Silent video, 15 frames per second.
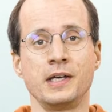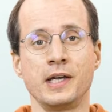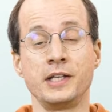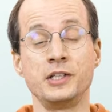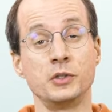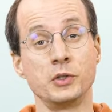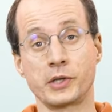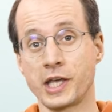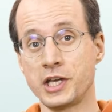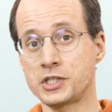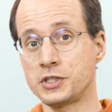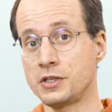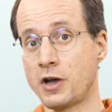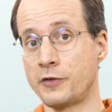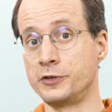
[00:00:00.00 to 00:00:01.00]
In the
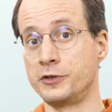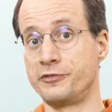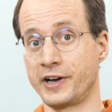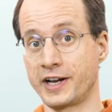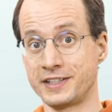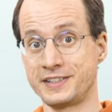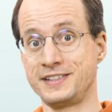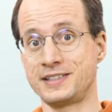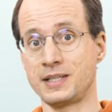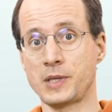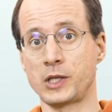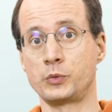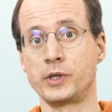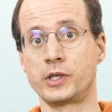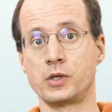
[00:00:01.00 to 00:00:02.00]
location of the file system
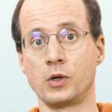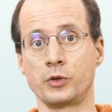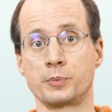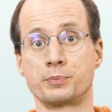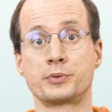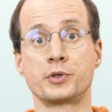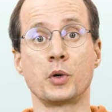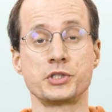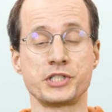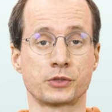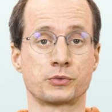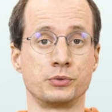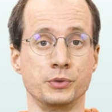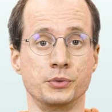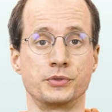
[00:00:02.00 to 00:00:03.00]
that we call the
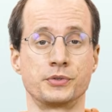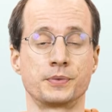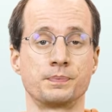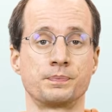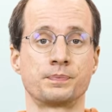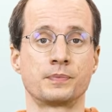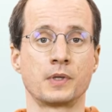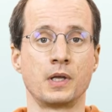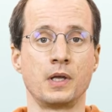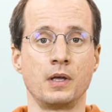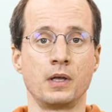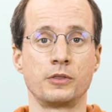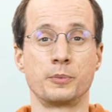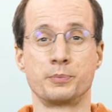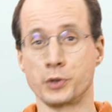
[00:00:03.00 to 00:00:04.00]
project root.
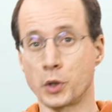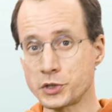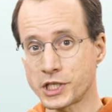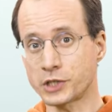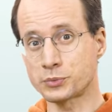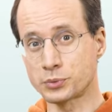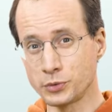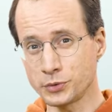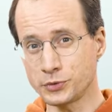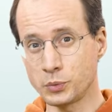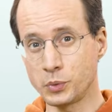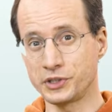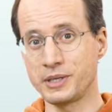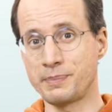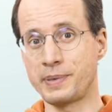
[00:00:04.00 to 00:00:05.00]
The project root
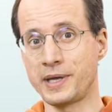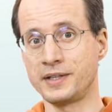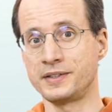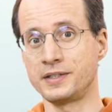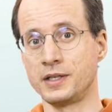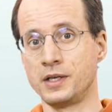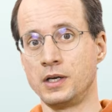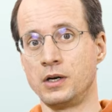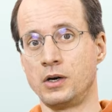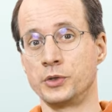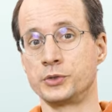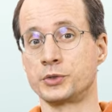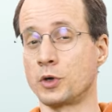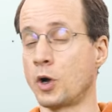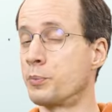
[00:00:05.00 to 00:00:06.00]
will depend
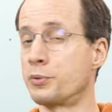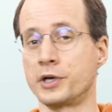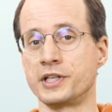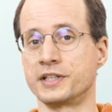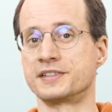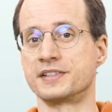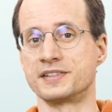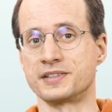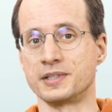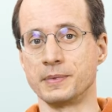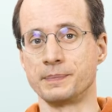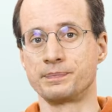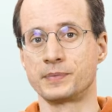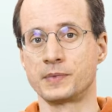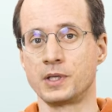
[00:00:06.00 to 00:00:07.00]
on your operating
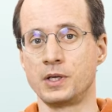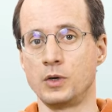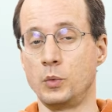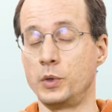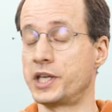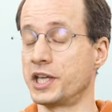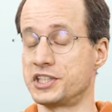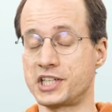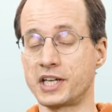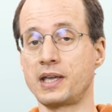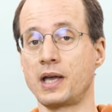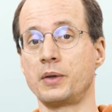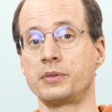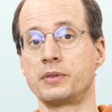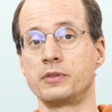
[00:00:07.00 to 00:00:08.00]
system. We can check
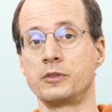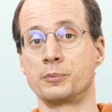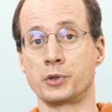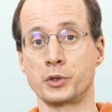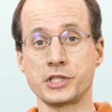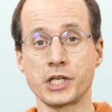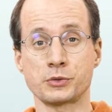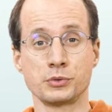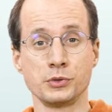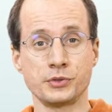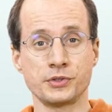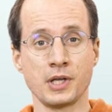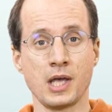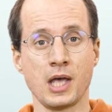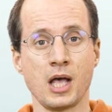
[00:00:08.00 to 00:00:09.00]
out the project
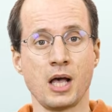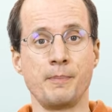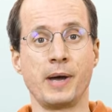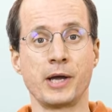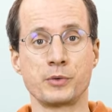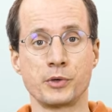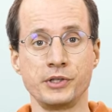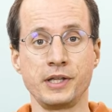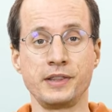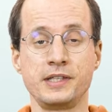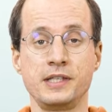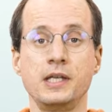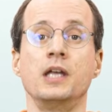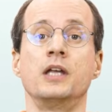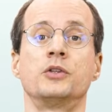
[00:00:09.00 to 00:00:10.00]
root by running
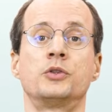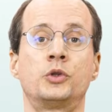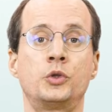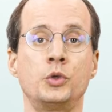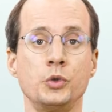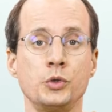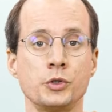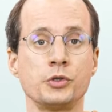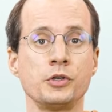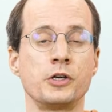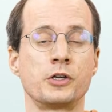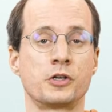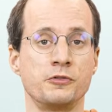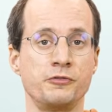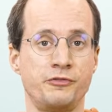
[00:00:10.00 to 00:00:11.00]
the tutor
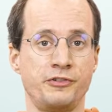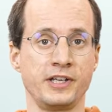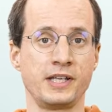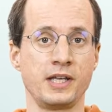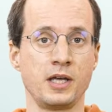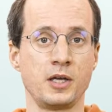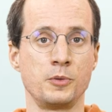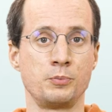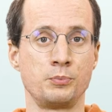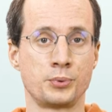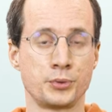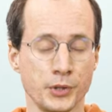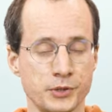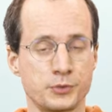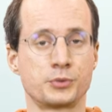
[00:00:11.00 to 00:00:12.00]
config
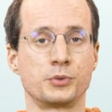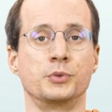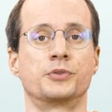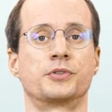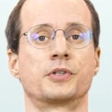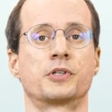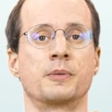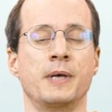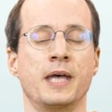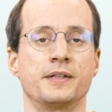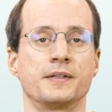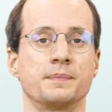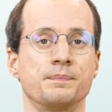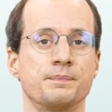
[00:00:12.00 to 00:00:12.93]
printroot command.